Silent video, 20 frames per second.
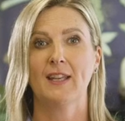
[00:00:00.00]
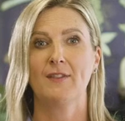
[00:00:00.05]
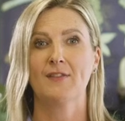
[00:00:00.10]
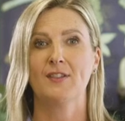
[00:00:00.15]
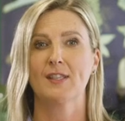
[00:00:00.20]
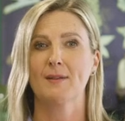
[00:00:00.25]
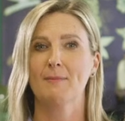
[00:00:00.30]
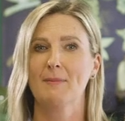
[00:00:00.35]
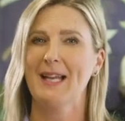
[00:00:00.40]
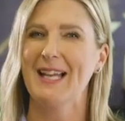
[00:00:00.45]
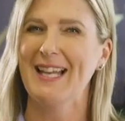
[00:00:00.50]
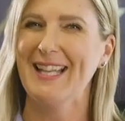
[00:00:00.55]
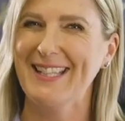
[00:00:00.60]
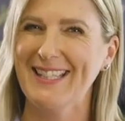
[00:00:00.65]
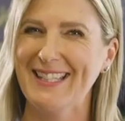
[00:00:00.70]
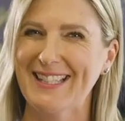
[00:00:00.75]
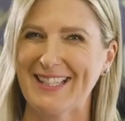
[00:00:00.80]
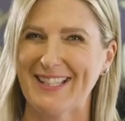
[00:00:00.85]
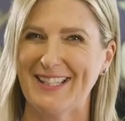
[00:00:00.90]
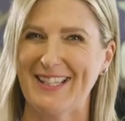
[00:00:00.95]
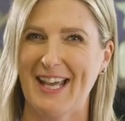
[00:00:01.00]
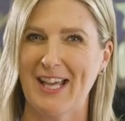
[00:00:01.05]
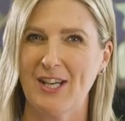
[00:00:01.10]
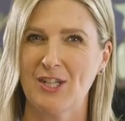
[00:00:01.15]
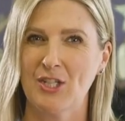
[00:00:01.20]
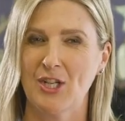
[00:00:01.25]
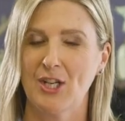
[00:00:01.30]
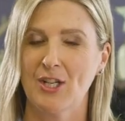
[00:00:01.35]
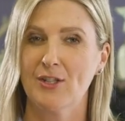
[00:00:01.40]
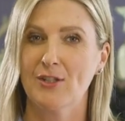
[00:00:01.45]
gives them a little
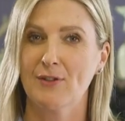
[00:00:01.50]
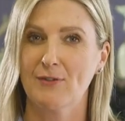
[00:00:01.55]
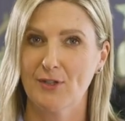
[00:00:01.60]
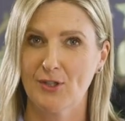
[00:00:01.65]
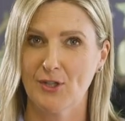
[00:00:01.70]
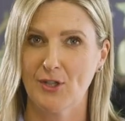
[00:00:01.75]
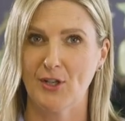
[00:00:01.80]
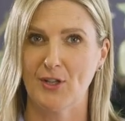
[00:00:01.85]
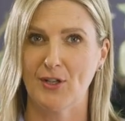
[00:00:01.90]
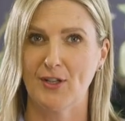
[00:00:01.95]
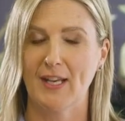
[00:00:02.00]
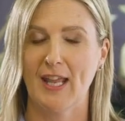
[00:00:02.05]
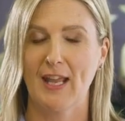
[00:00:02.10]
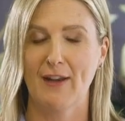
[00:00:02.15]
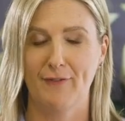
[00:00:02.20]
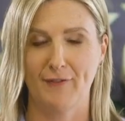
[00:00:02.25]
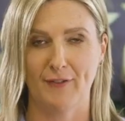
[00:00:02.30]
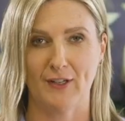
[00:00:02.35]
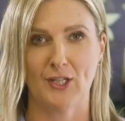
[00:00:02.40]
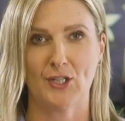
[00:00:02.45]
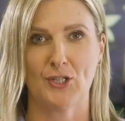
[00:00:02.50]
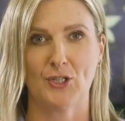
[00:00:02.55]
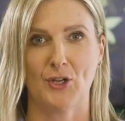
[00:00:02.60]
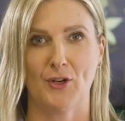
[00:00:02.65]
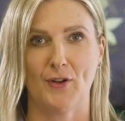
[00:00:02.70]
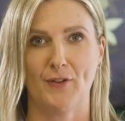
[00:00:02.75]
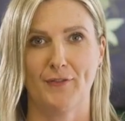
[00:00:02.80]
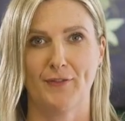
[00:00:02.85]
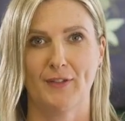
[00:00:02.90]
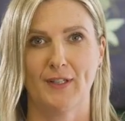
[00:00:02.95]
nudge to return and finish
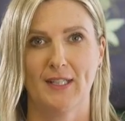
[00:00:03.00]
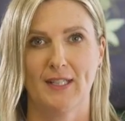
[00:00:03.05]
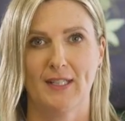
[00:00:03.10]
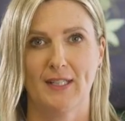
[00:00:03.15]
off.